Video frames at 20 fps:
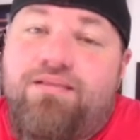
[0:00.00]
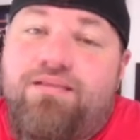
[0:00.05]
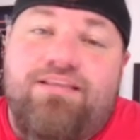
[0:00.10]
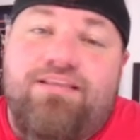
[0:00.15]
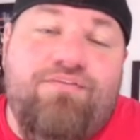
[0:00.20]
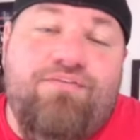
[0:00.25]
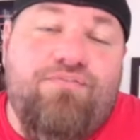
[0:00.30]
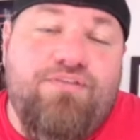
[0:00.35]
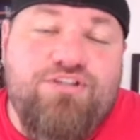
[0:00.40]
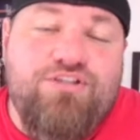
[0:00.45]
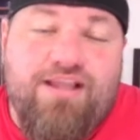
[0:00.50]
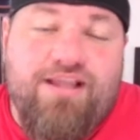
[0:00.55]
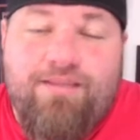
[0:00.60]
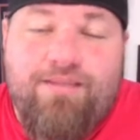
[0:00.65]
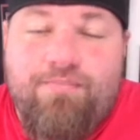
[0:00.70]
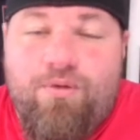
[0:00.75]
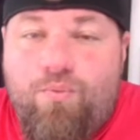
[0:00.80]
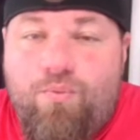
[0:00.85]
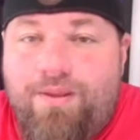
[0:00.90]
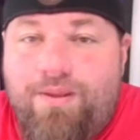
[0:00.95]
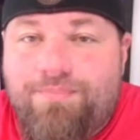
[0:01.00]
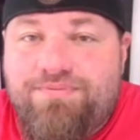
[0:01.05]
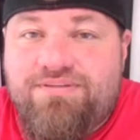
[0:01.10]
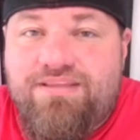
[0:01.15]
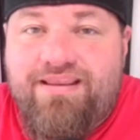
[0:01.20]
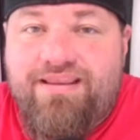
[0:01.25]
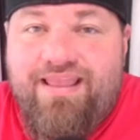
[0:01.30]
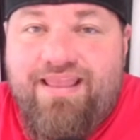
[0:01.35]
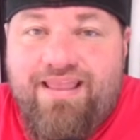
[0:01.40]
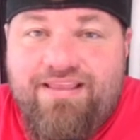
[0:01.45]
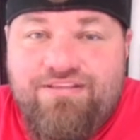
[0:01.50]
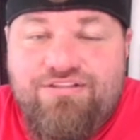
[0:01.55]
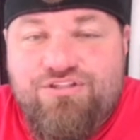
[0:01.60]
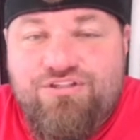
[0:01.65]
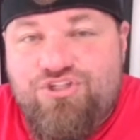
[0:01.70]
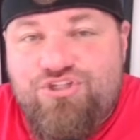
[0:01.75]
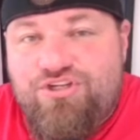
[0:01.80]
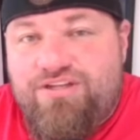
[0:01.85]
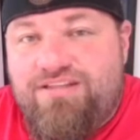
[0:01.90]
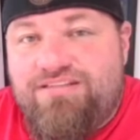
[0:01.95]
definitely check out my website, s
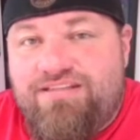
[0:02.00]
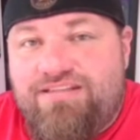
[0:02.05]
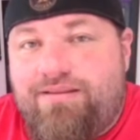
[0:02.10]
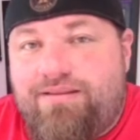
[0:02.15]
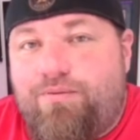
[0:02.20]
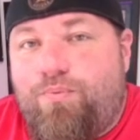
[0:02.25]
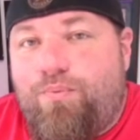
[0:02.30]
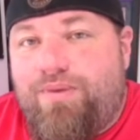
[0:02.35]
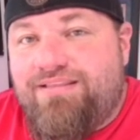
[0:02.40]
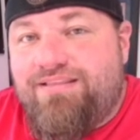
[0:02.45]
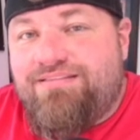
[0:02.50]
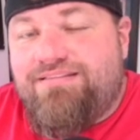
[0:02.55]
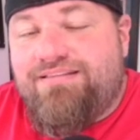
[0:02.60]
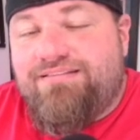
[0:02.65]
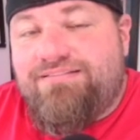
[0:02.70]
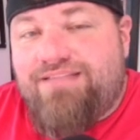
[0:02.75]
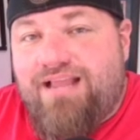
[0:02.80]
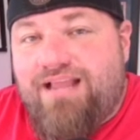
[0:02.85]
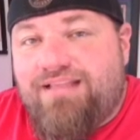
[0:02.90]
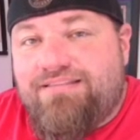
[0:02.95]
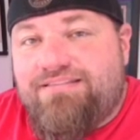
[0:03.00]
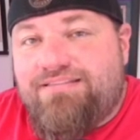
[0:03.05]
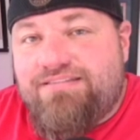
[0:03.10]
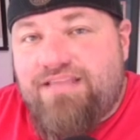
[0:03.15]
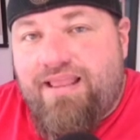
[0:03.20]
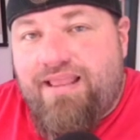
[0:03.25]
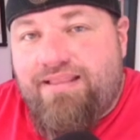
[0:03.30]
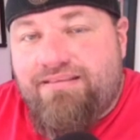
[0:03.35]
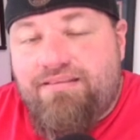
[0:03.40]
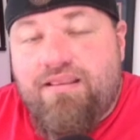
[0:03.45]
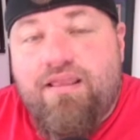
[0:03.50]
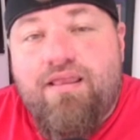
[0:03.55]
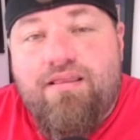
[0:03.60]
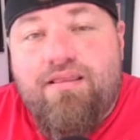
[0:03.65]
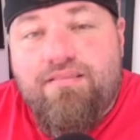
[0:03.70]
g d wins dot site.